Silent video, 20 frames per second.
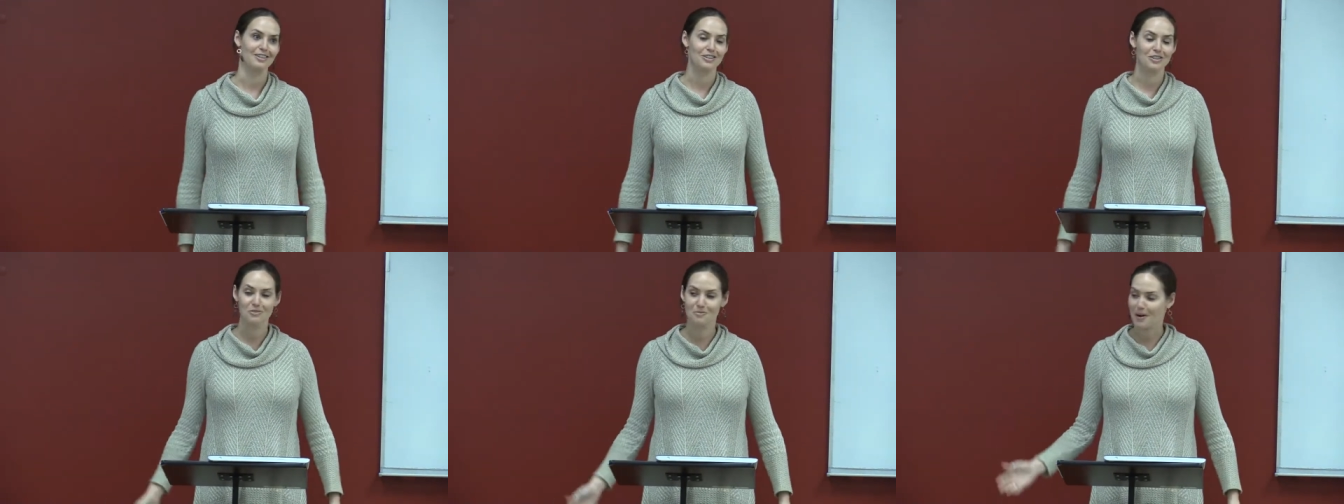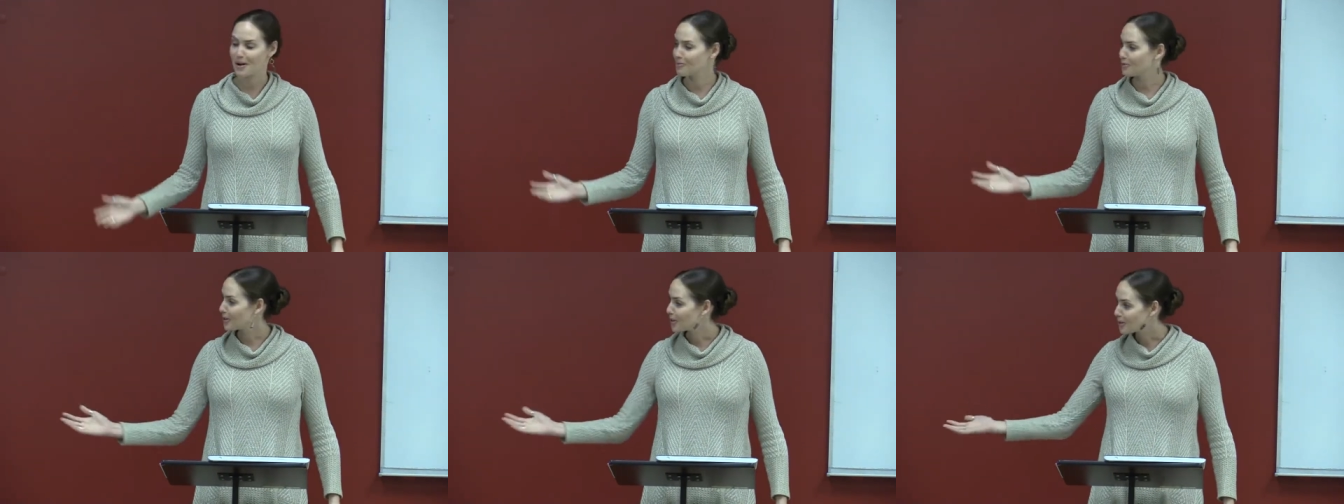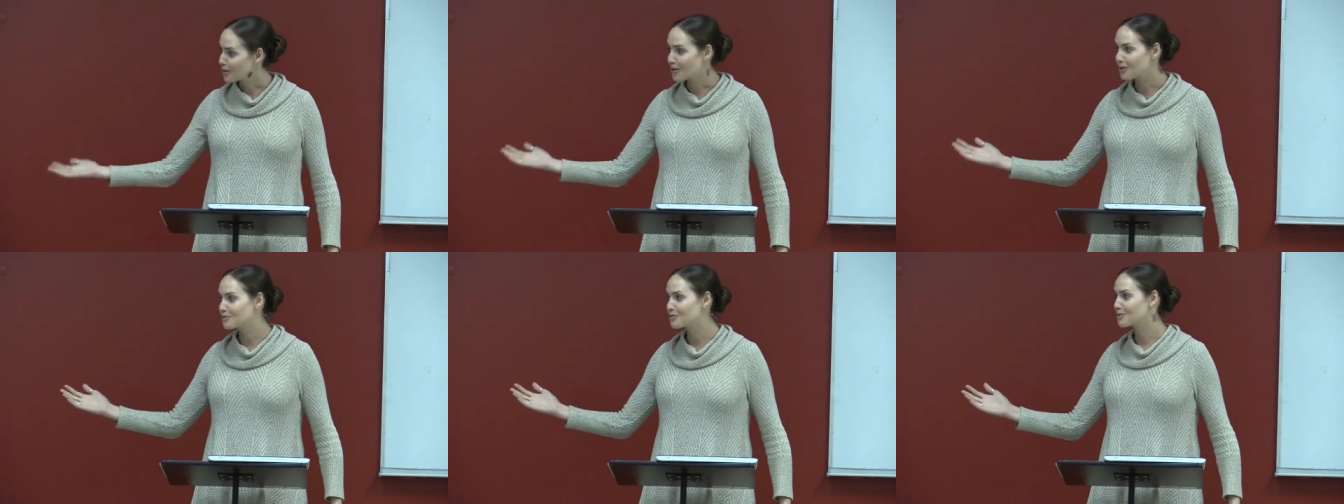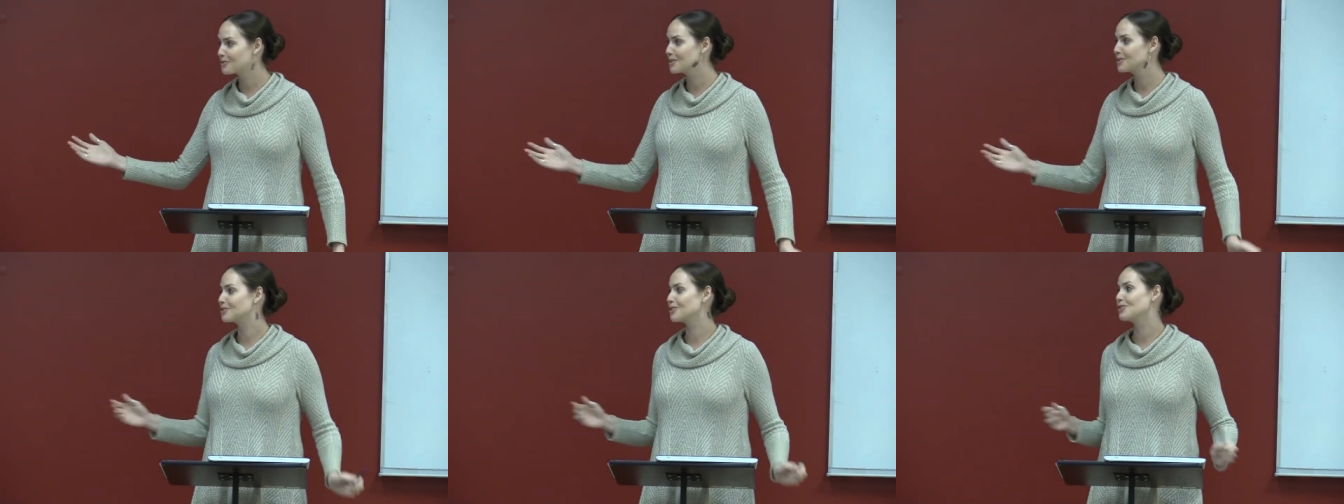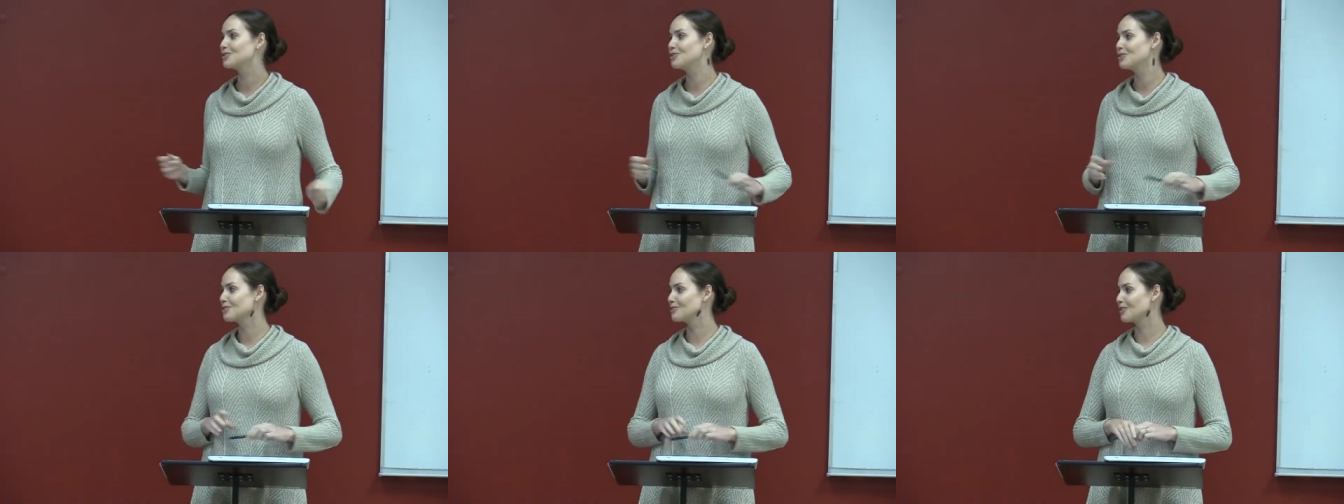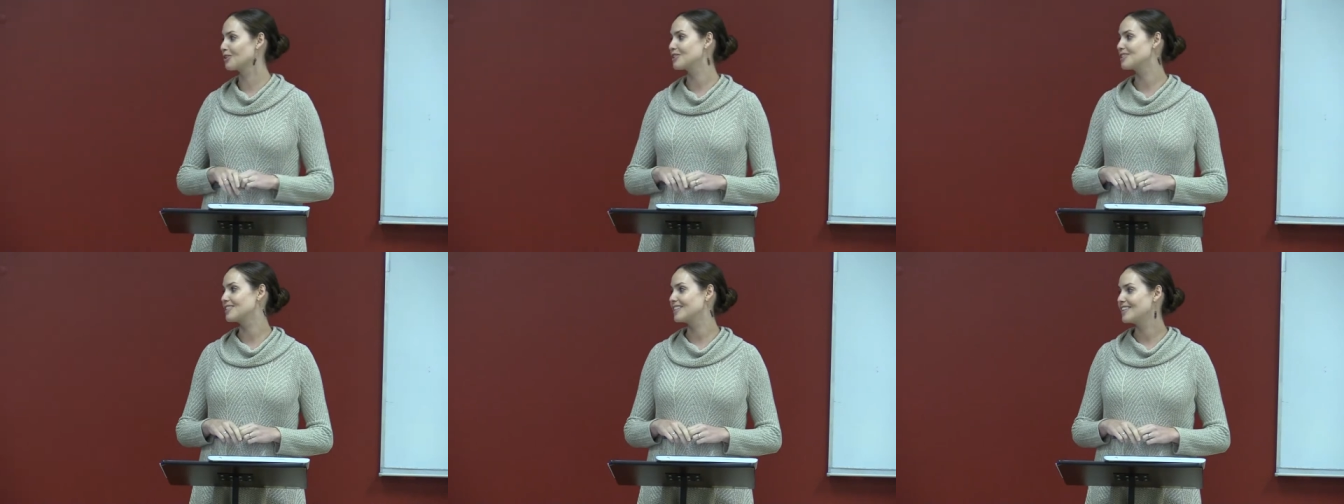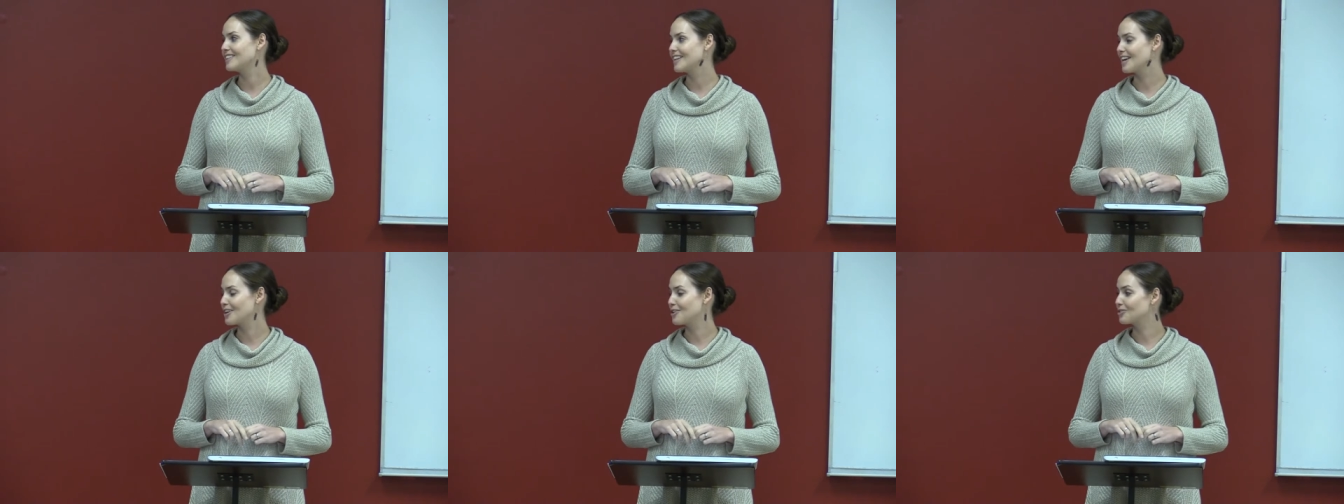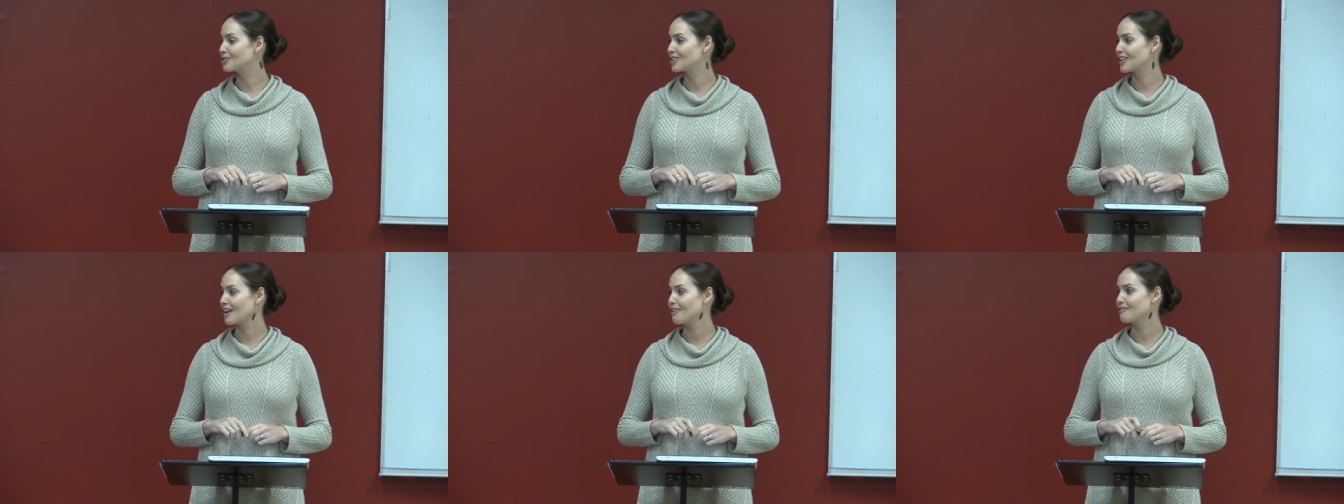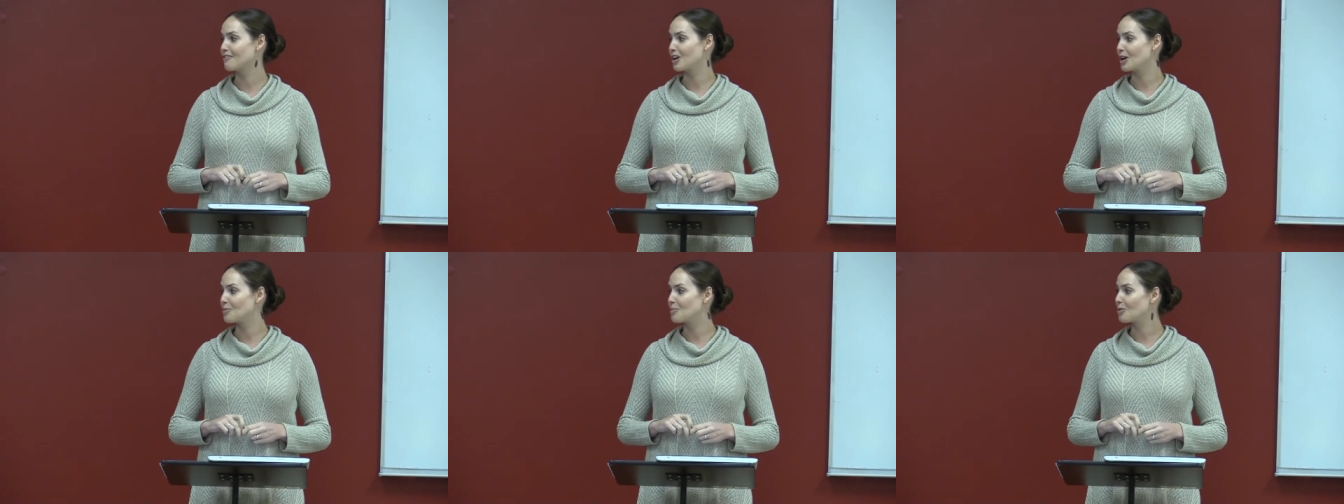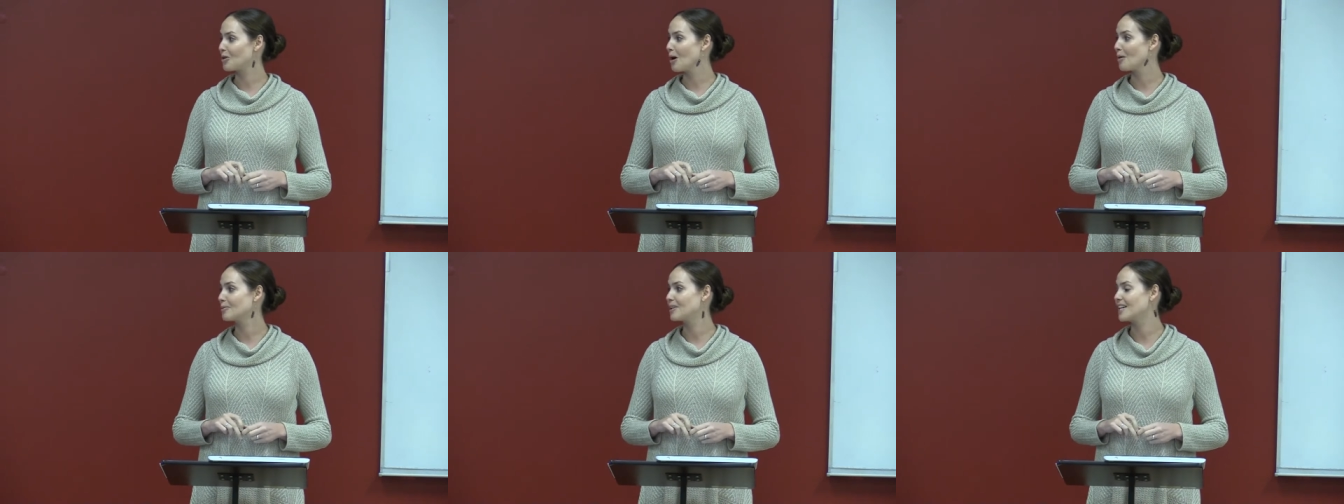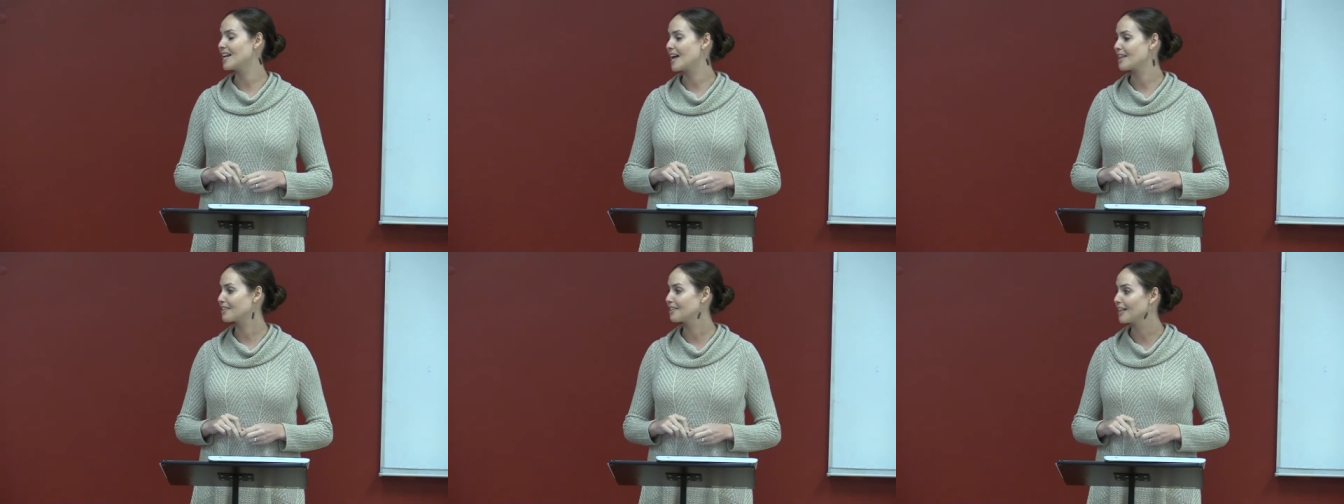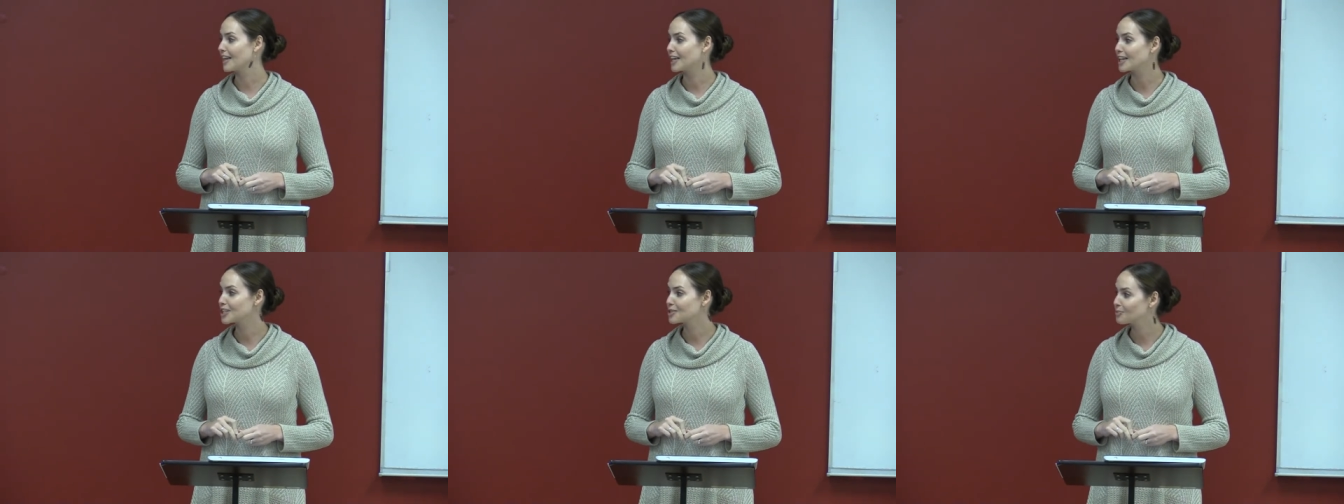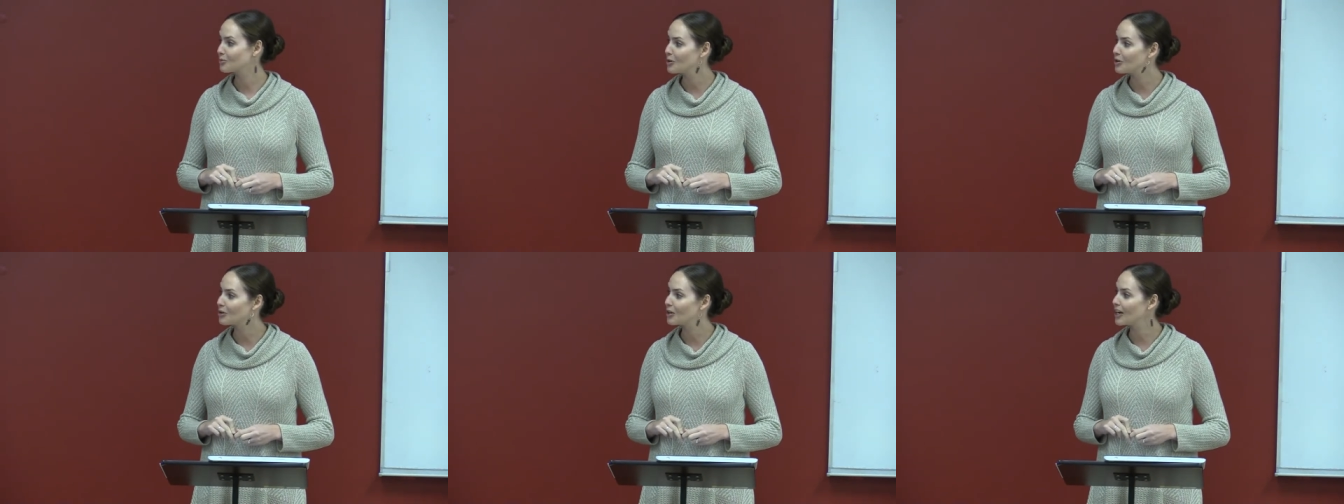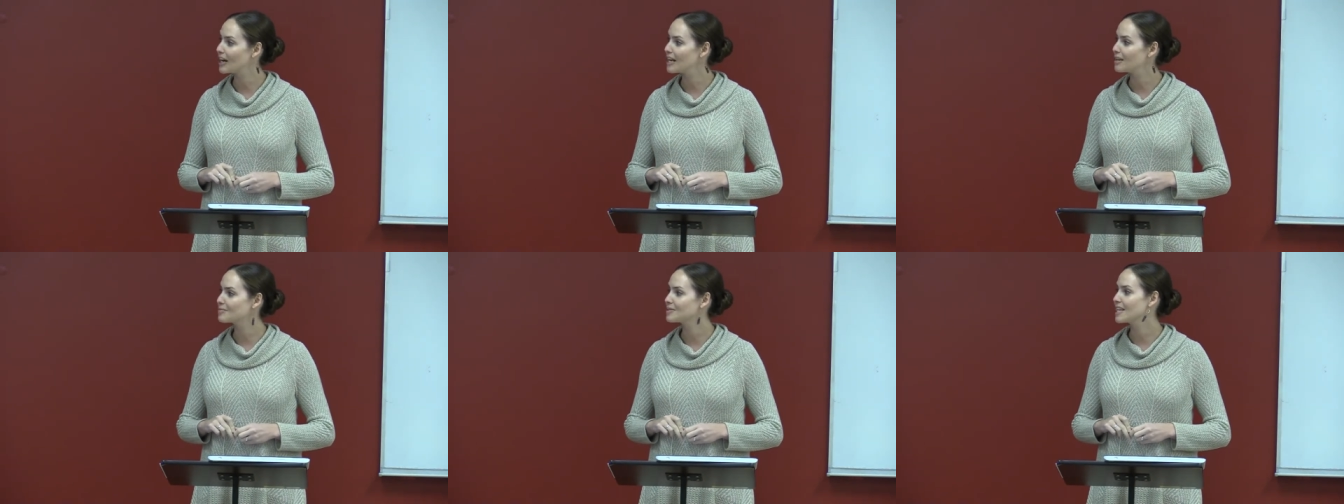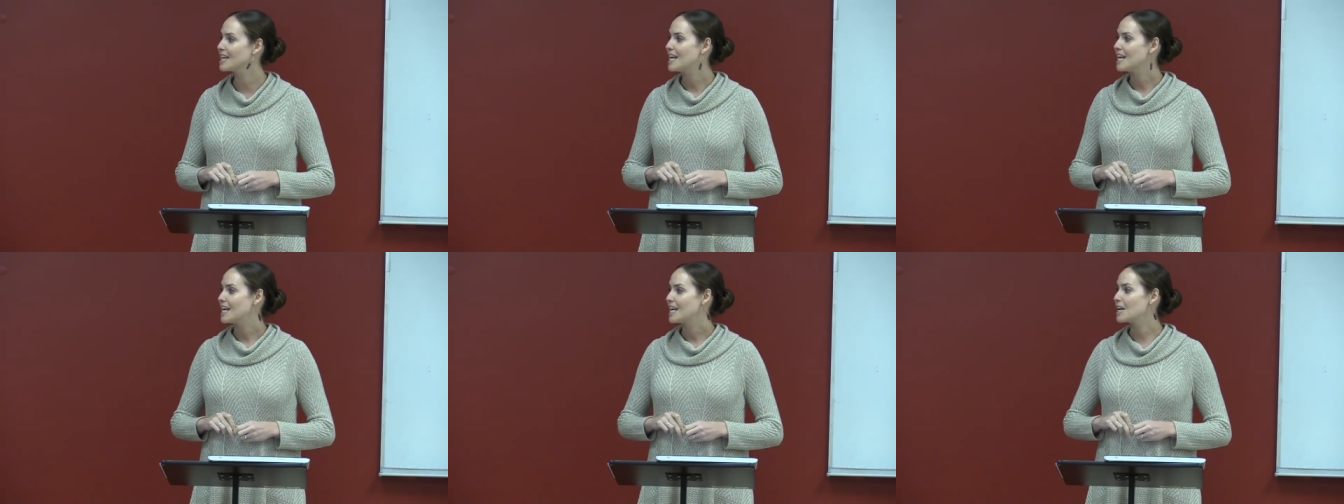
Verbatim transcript: You might want to go to a research university. They usually have very prominent athletics programs.